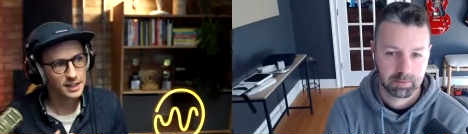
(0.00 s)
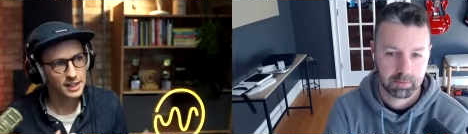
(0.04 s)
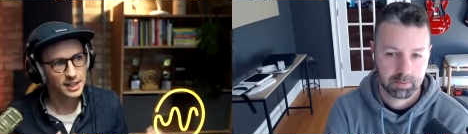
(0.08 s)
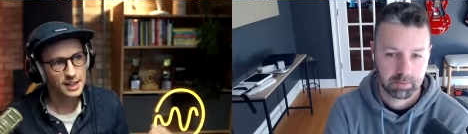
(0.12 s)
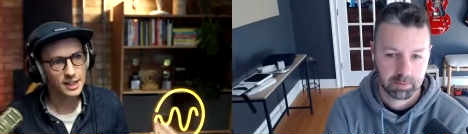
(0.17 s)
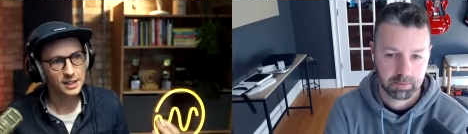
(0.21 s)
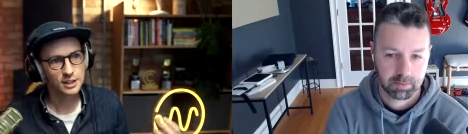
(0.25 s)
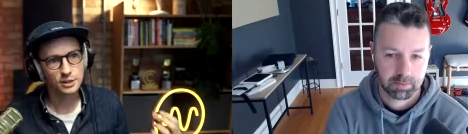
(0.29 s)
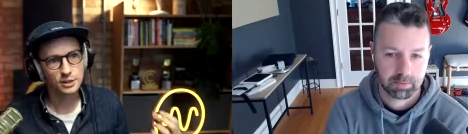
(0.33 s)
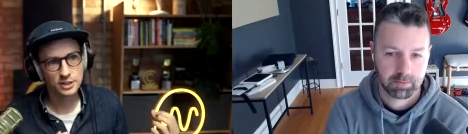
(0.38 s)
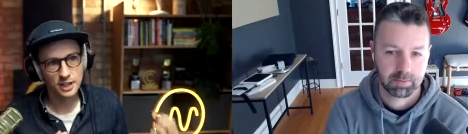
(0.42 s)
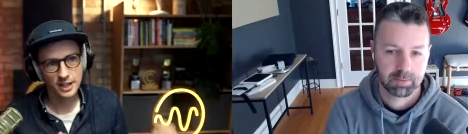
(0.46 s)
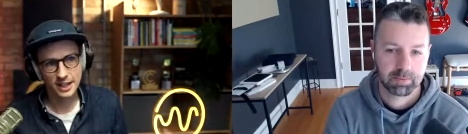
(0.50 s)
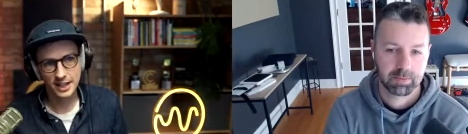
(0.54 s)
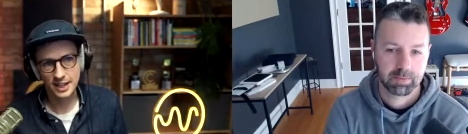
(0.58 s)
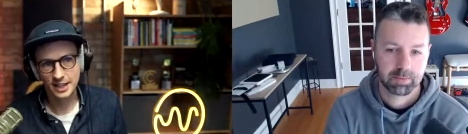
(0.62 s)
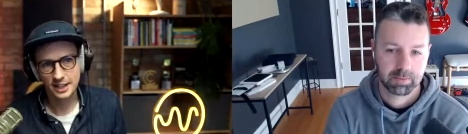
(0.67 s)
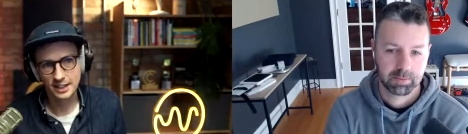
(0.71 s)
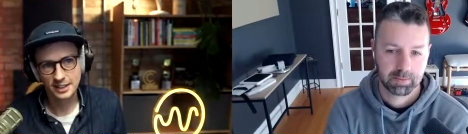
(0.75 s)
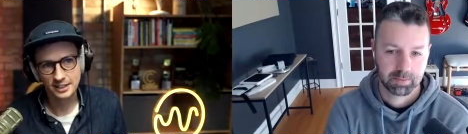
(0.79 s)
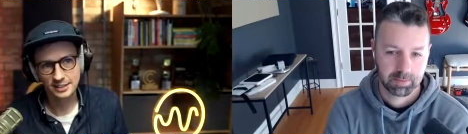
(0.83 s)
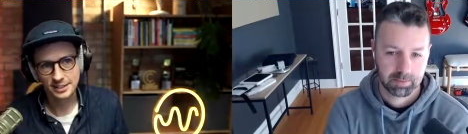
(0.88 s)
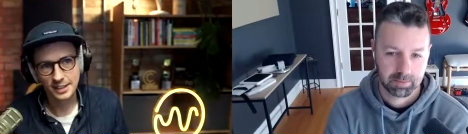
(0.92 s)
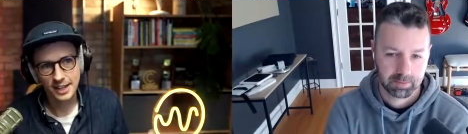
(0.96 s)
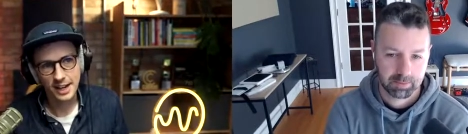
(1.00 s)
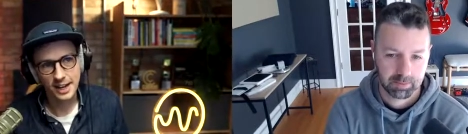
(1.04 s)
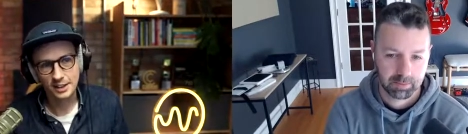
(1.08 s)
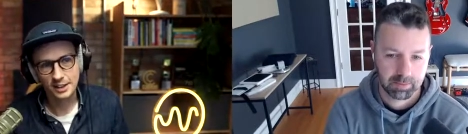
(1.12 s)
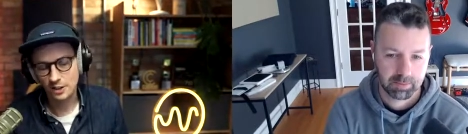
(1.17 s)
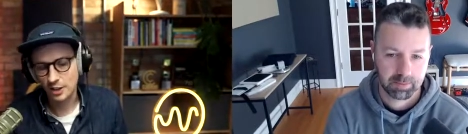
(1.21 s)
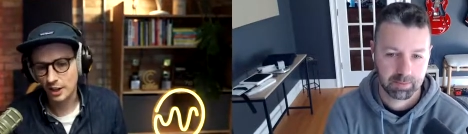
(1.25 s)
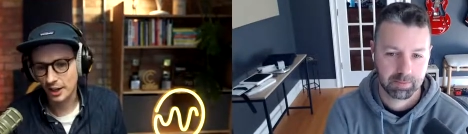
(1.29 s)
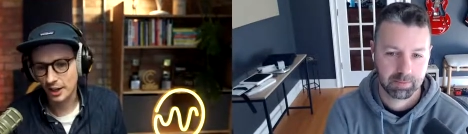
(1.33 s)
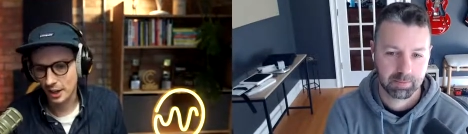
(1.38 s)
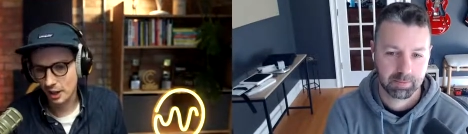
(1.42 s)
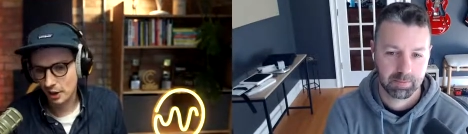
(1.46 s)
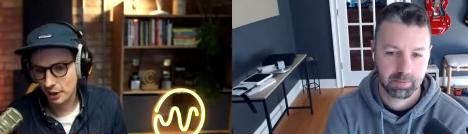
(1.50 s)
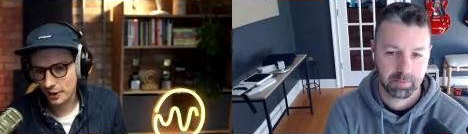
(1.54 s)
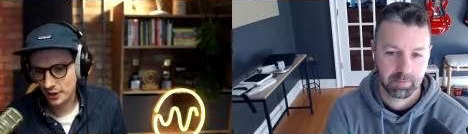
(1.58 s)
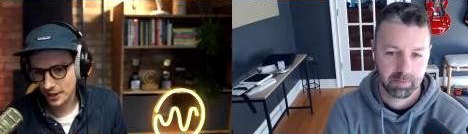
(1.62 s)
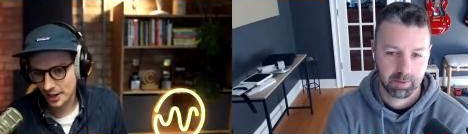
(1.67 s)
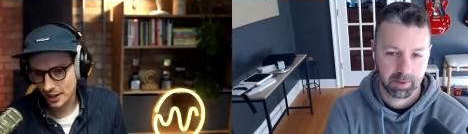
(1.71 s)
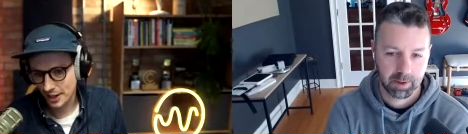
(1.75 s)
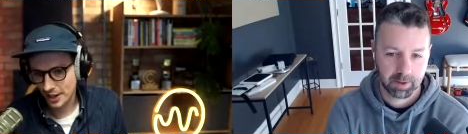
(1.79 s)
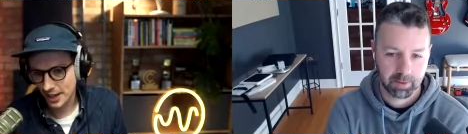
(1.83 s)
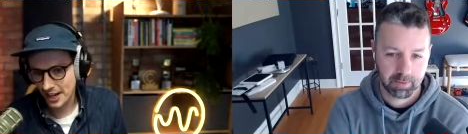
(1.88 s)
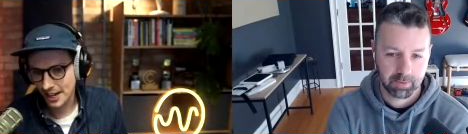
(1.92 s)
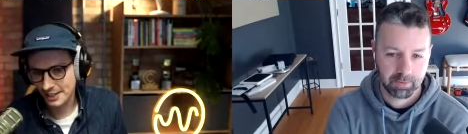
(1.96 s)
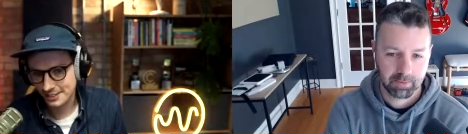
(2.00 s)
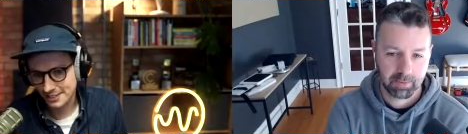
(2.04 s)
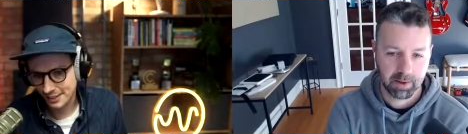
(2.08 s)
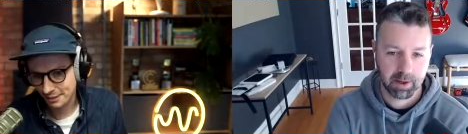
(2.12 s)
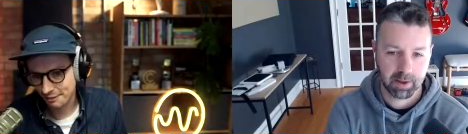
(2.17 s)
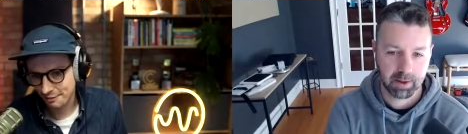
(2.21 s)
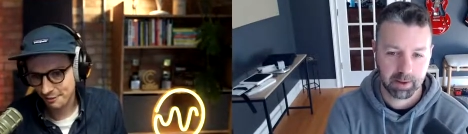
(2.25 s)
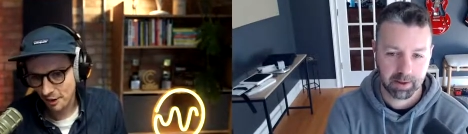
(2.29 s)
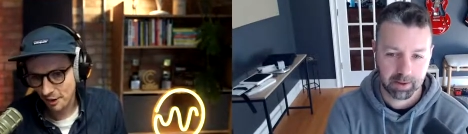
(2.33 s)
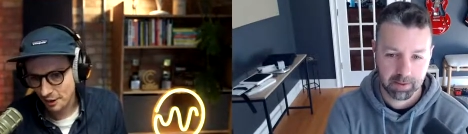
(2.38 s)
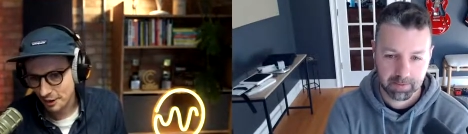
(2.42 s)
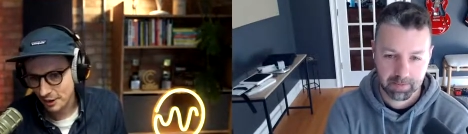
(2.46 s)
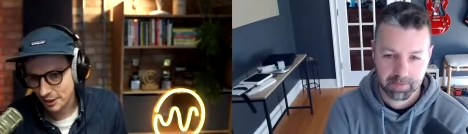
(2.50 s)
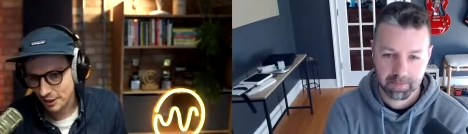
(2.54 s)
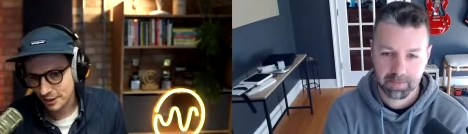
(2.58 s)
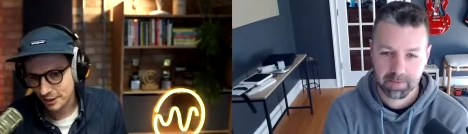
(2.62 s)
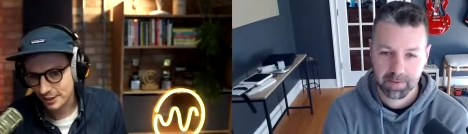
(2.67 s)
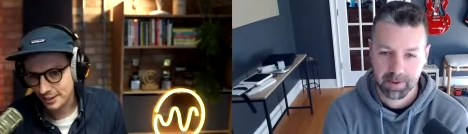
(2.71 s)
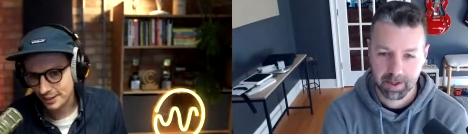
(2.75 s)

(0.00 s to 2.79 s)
Speaker 1: those kind of you know like a lot of kind of classic funk, funk and,